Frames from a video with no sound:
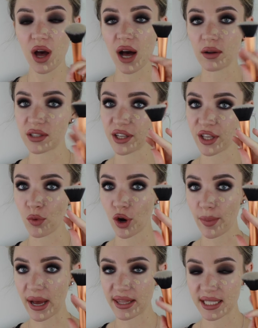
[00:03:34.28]
I'll tell you
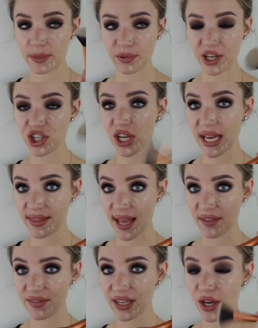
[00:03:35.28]
more about this brush in
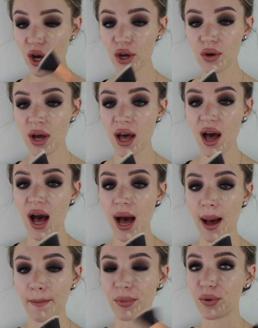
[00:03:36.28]
that video.
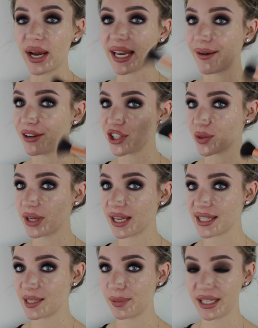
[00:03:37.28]
But right now I just want to
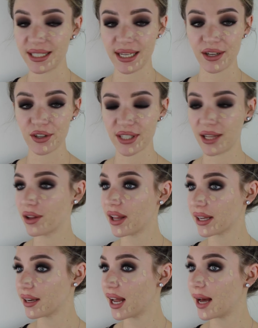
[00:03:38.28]
get this blended in because I look
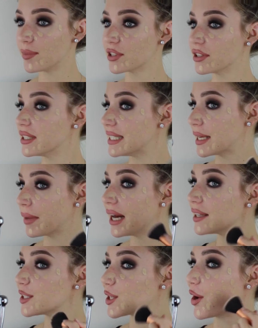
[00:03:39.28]
like an absolute
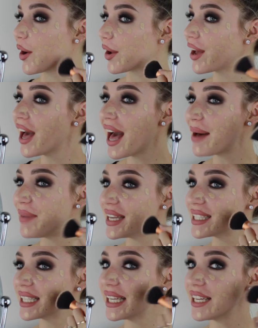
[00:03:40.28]
dingbat. So
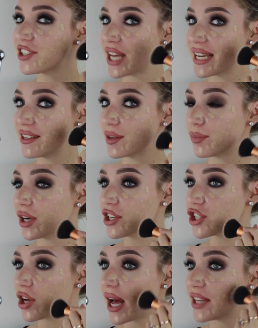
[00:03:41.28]
basically, taking the
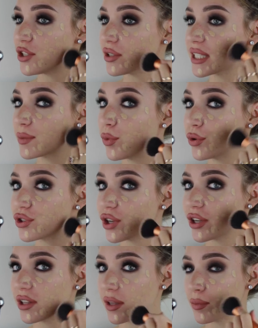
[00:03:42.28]
brush, I do small
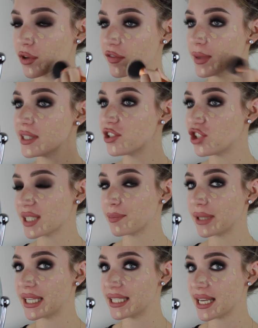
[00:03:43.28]
circular movements, just
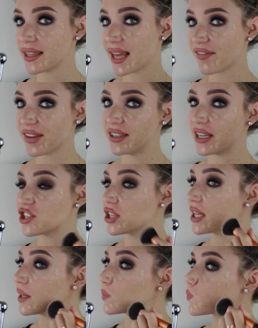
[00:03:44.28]
blending that
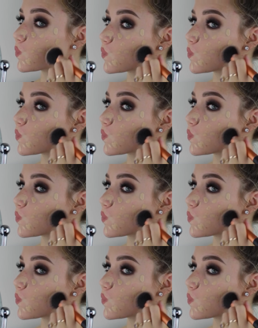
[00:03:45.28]
foundation in.